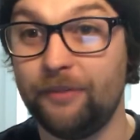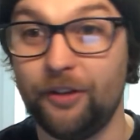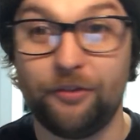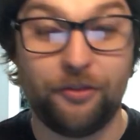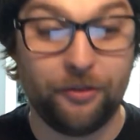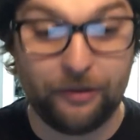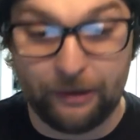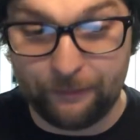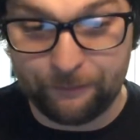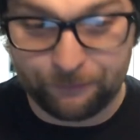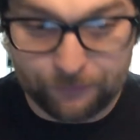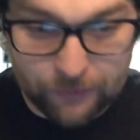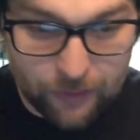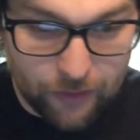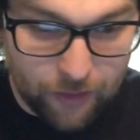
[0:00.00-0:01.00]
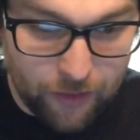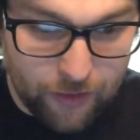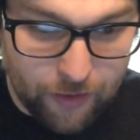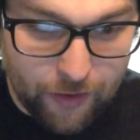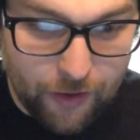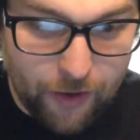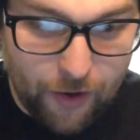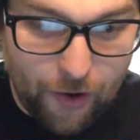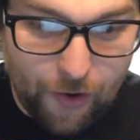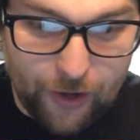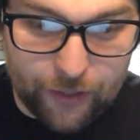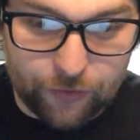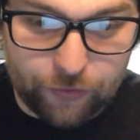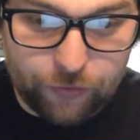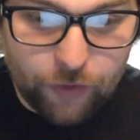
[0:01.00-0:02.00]
Let's do it. All
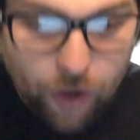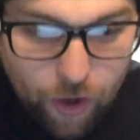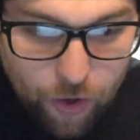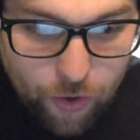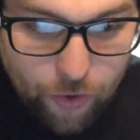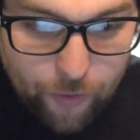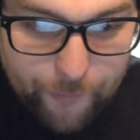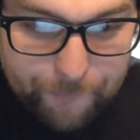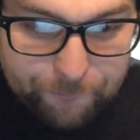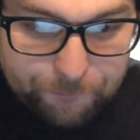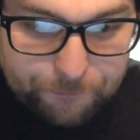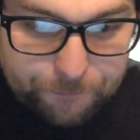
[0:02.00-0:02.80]
right, so